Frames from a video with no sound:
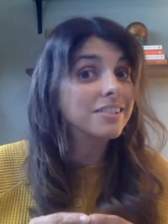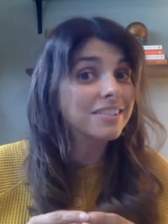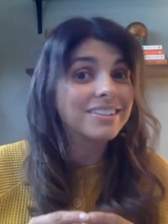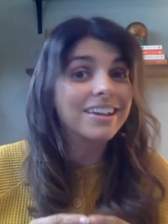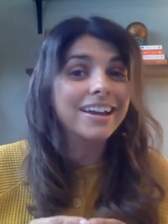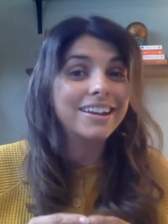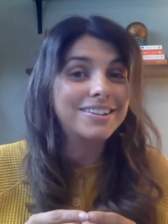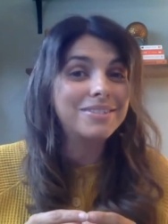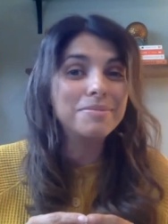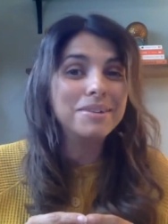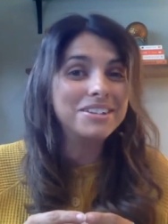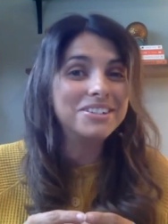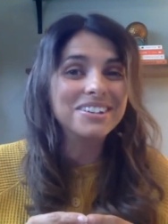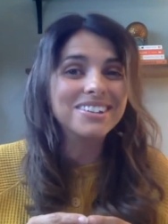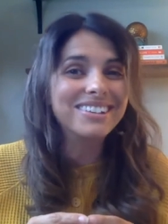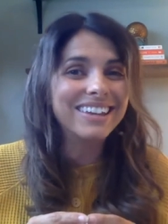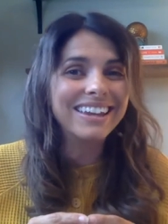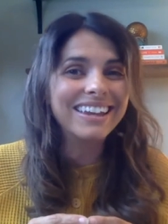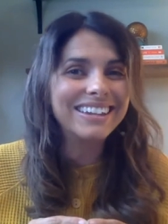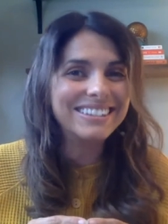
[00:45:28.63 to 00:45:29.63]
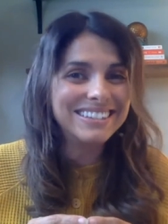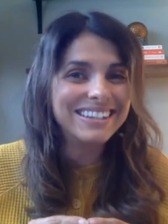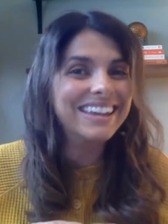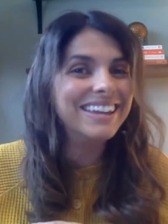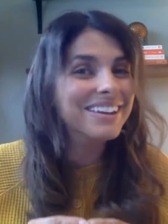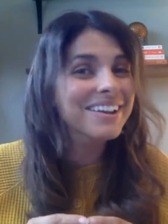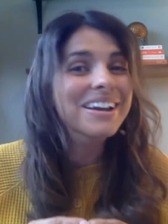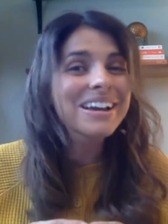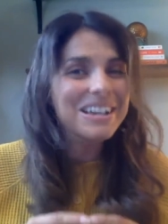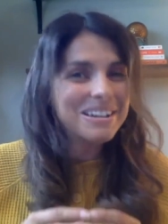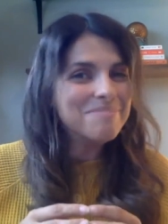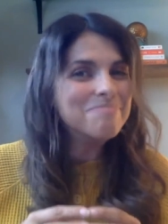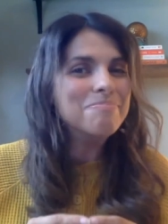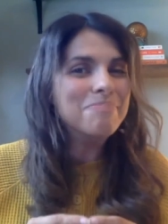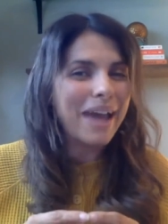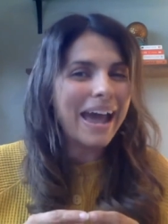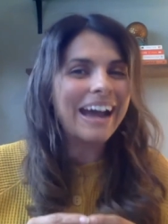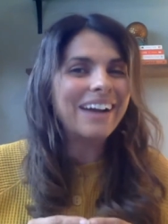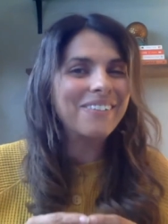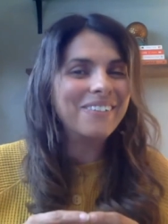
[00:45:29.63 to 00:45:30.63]
excites me just like it did
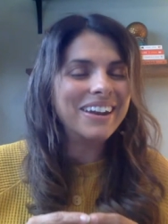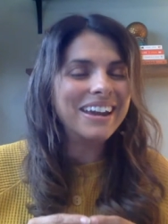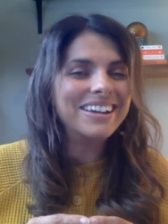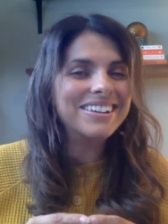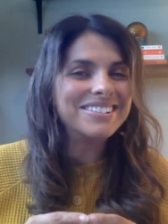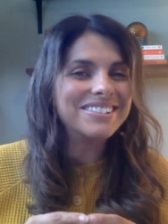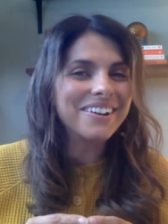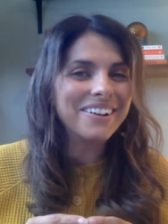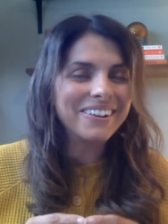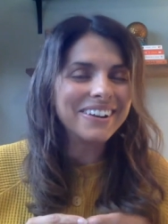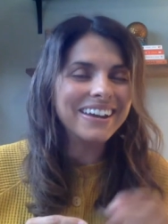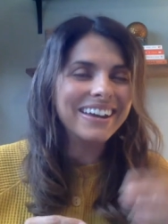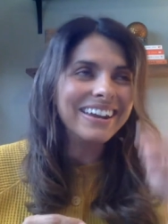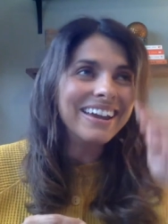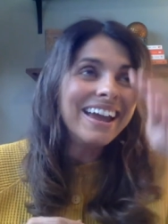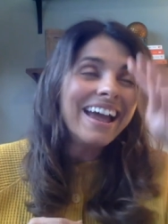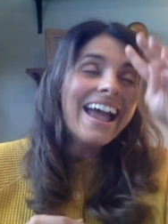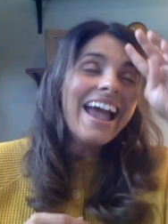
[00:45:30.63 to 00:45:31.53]
back when I started.